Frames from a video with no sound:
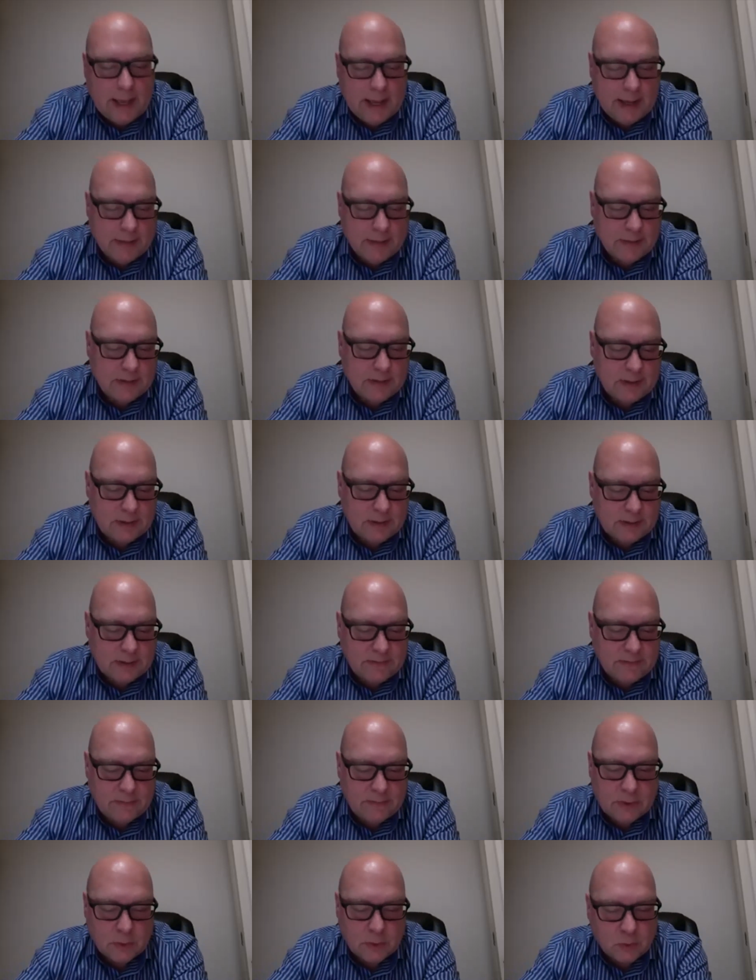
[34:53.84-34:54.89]
the
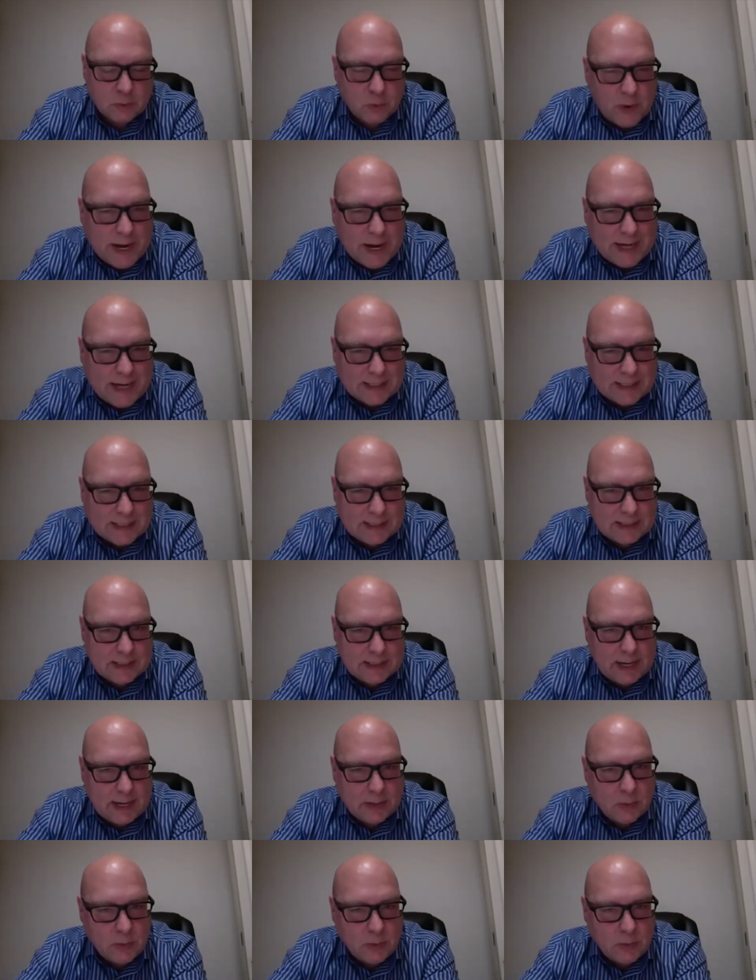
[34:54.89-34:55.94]
rate
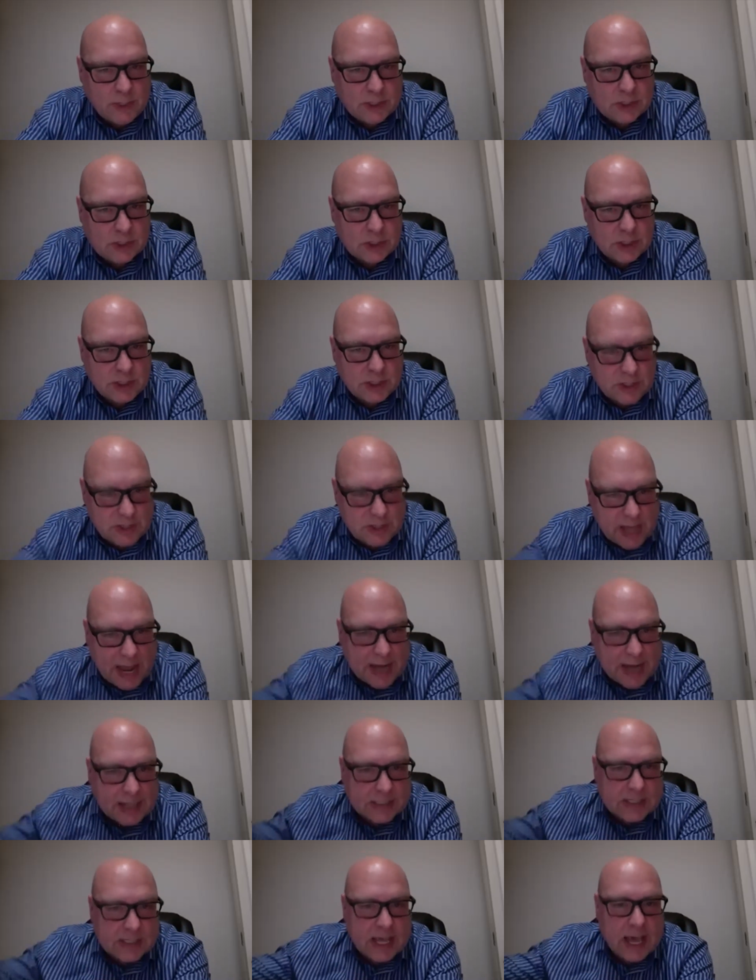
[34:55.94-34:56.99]
at which that
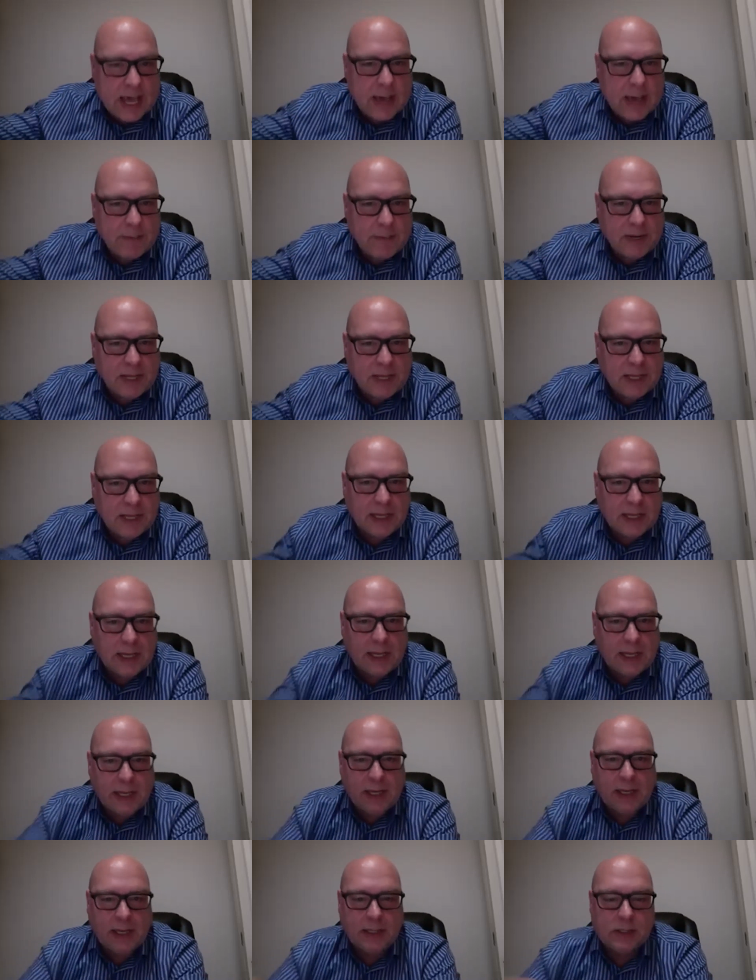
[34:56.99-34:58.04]
is happening
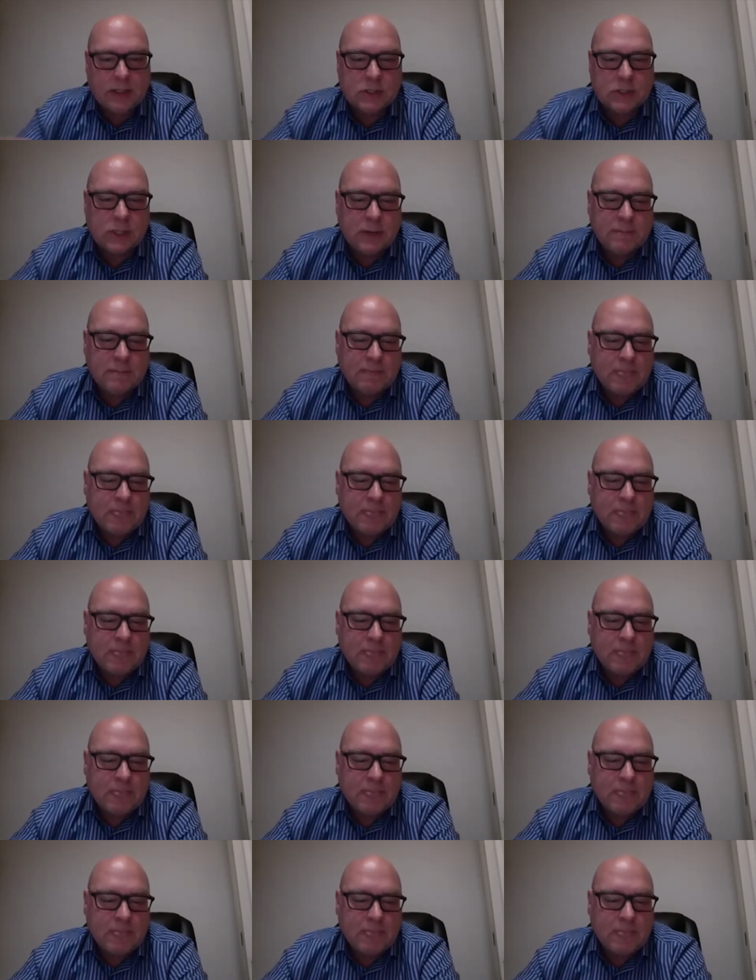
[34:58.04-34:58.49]
is